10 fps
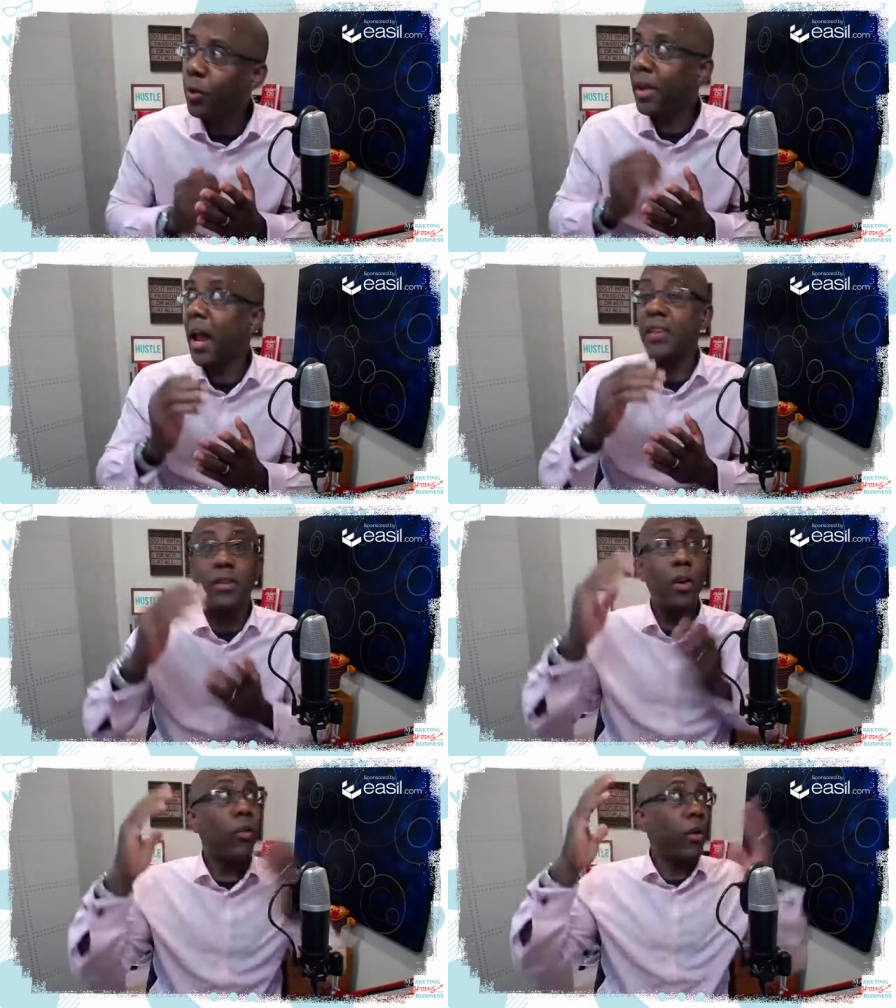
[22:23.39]
Can I
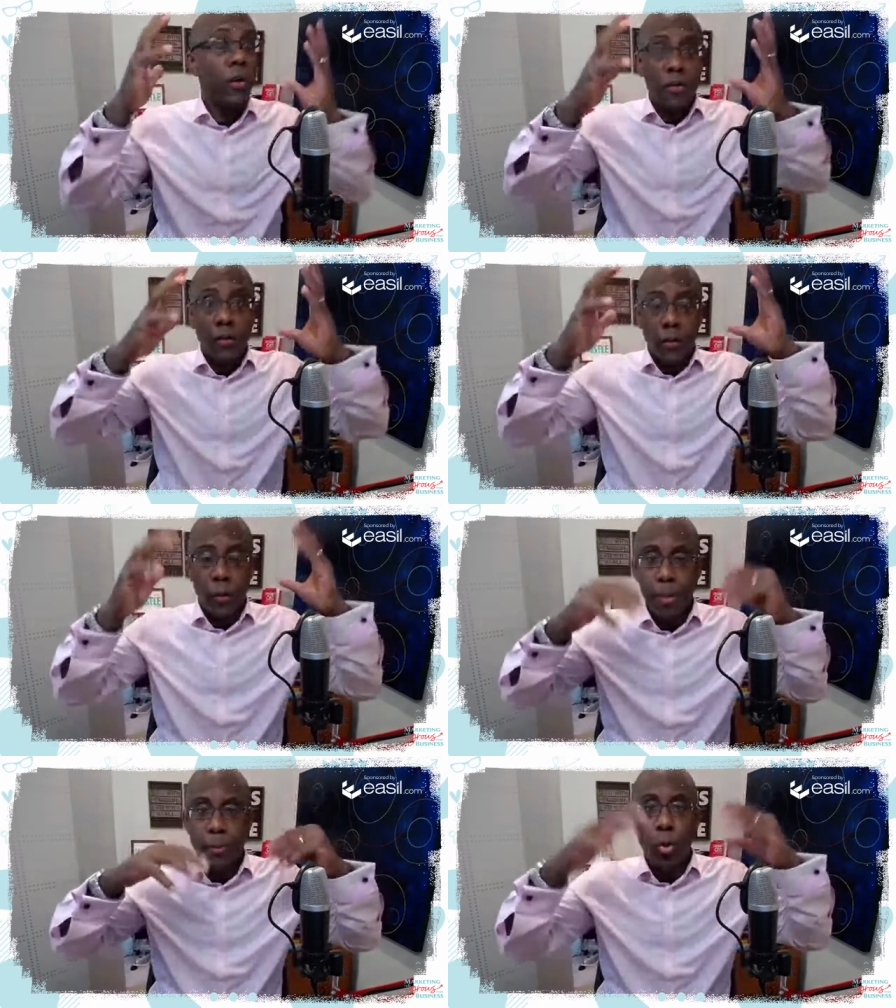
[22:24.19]
tell
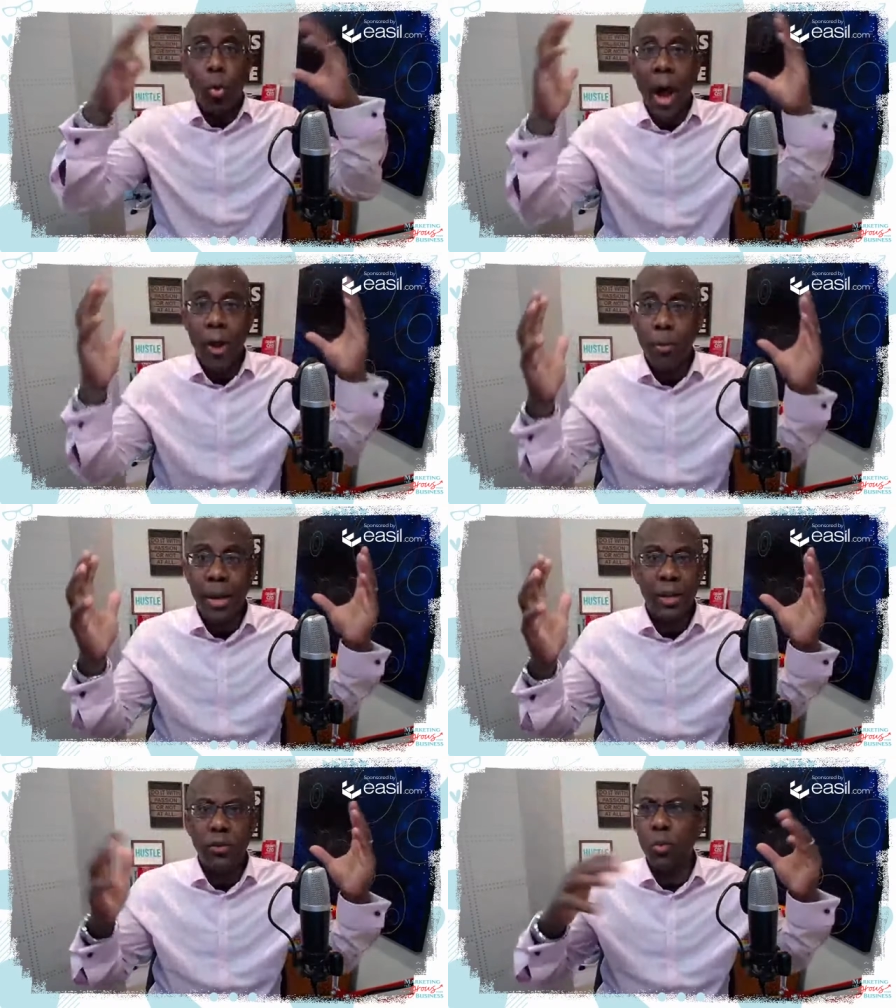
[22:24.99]
the people who I owe
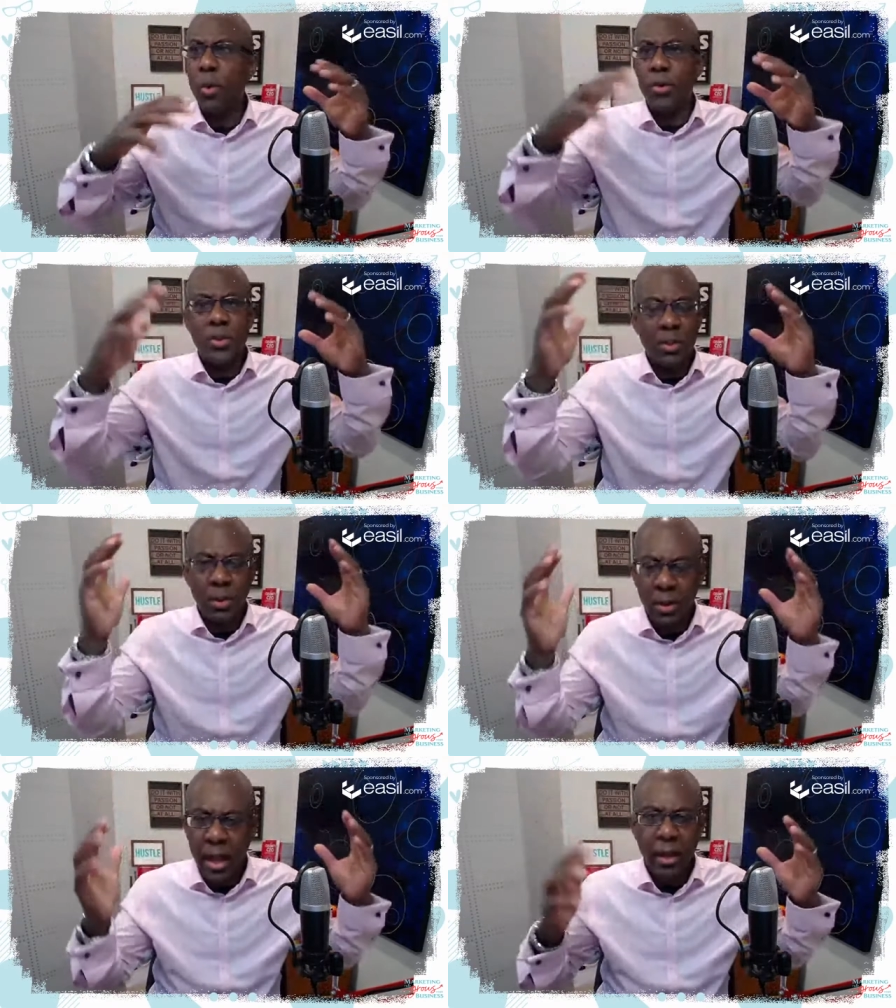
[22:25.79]
money to, whether it's
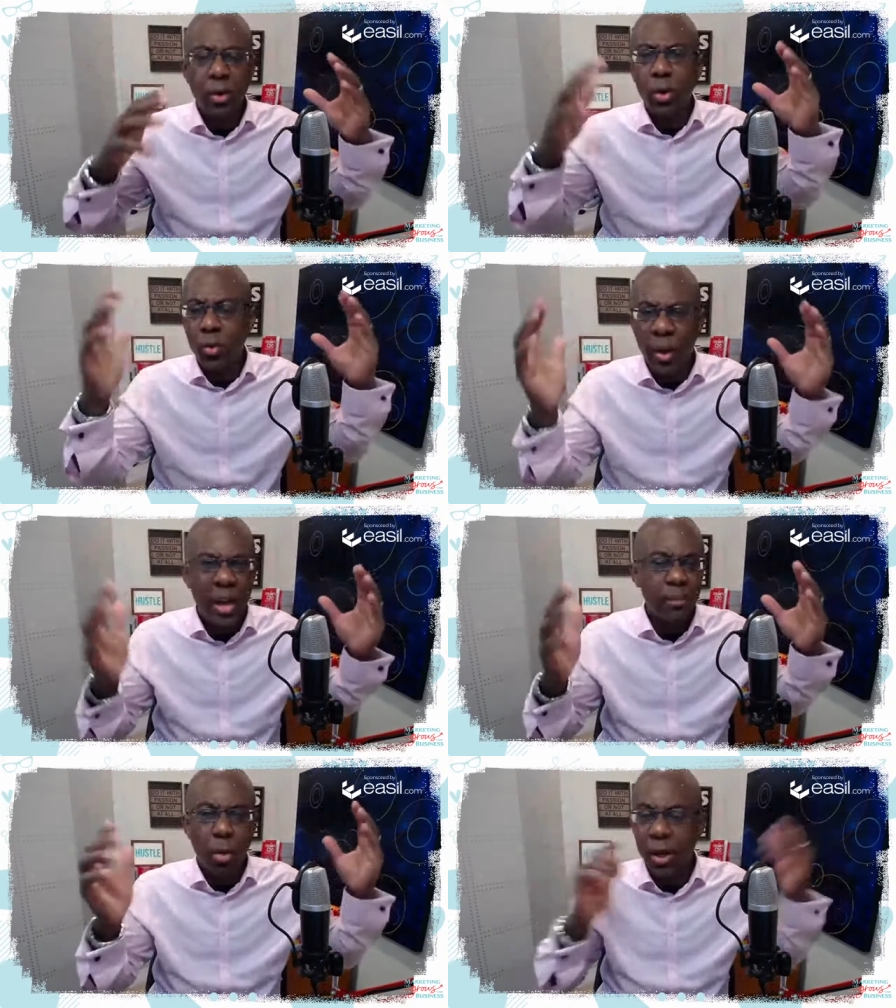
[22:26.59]
landlord,
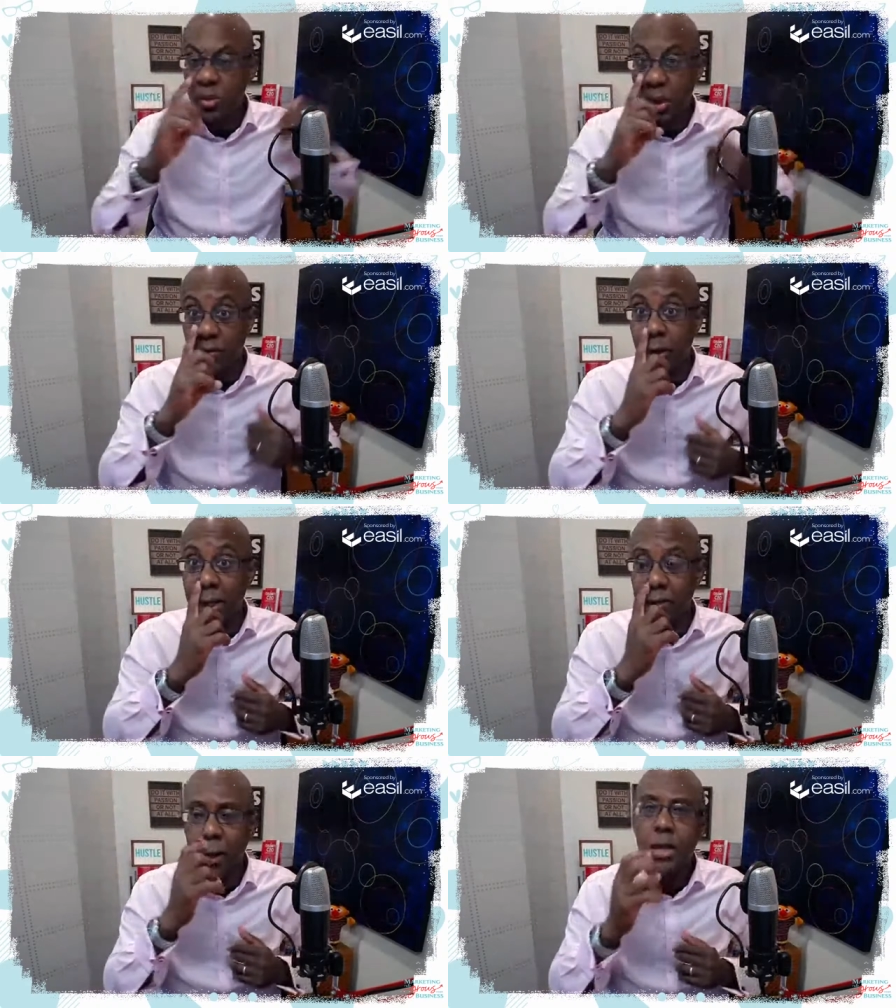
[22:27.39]
rent, mortgage, whatever it
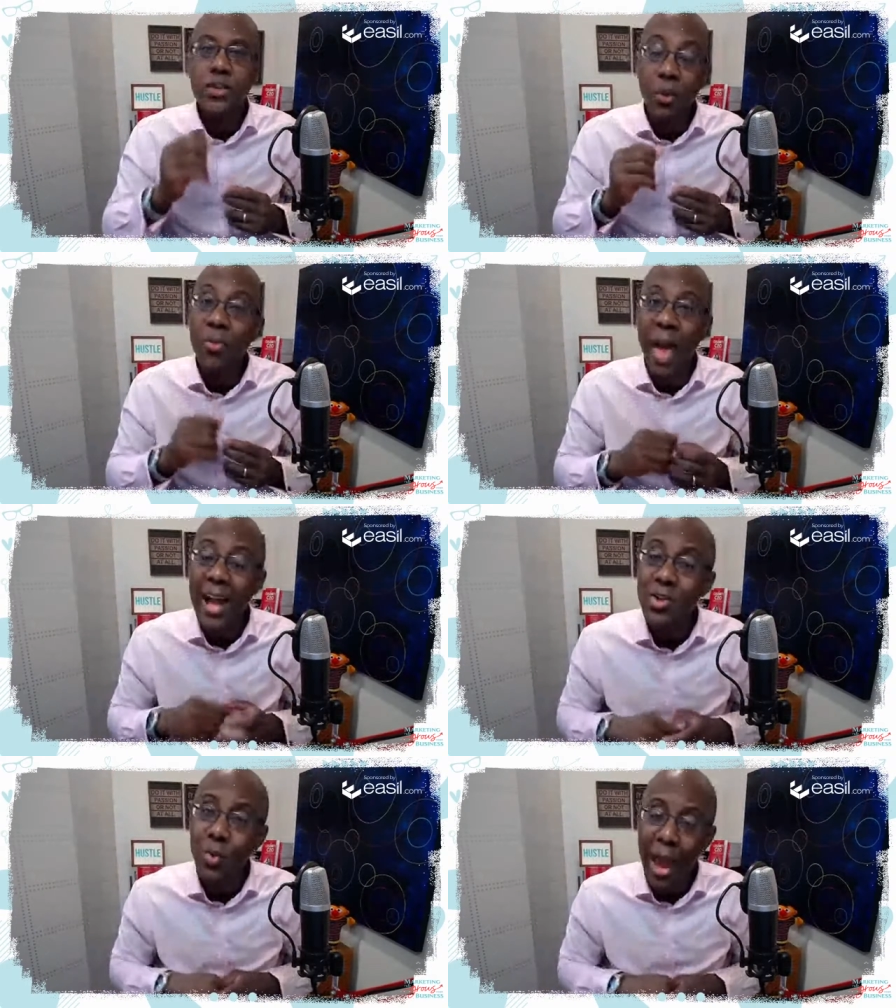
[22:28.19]
is? So
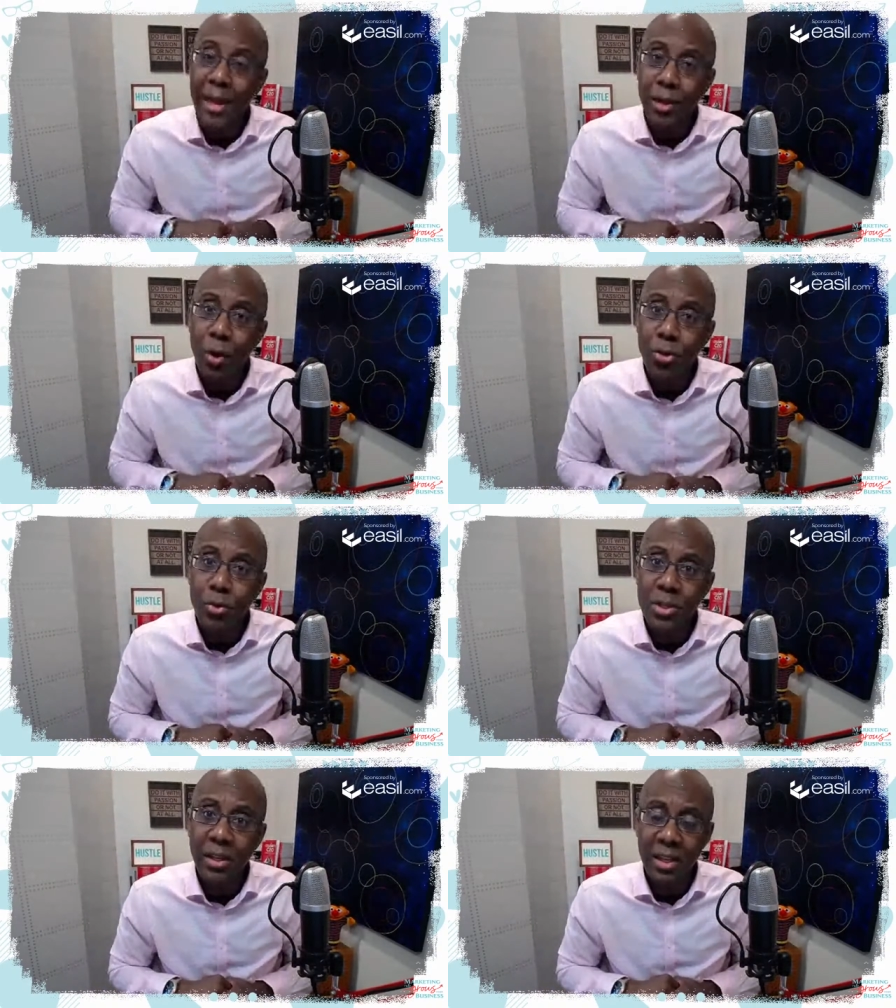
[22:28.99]
that's what I had to go
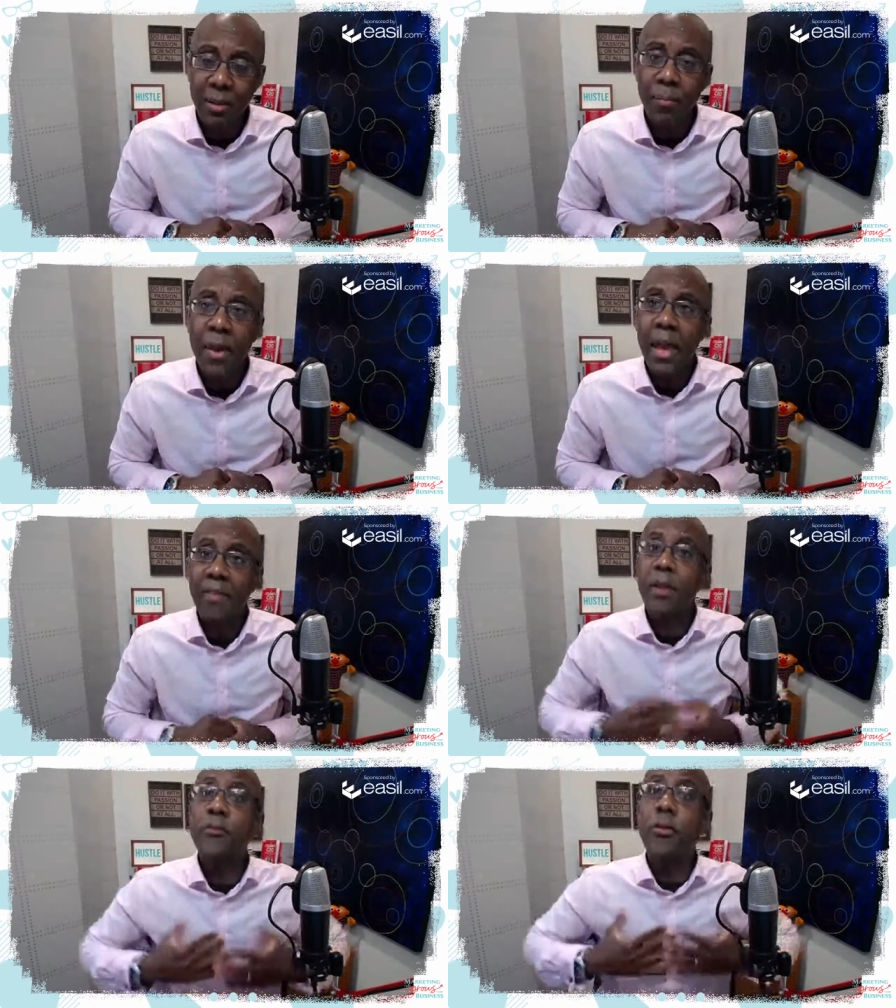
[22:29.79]
through, to Kim.
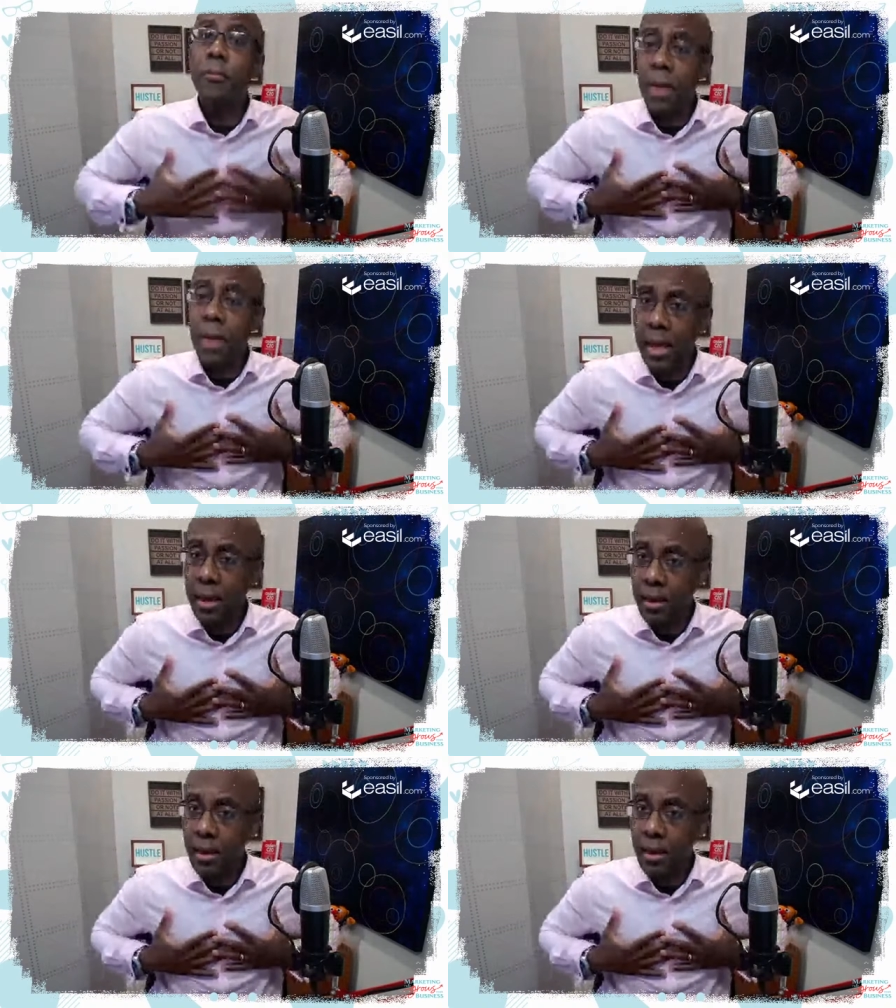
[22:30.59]
And then for me,